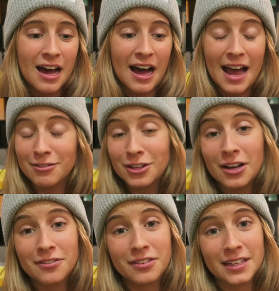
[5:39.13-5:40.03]
I have a
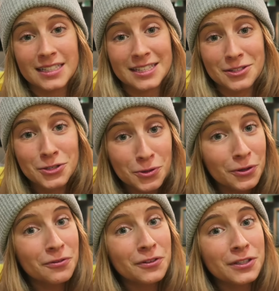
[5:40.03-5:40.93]
lot of things in
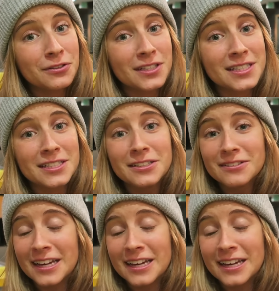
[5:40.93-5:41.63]
store for you this year.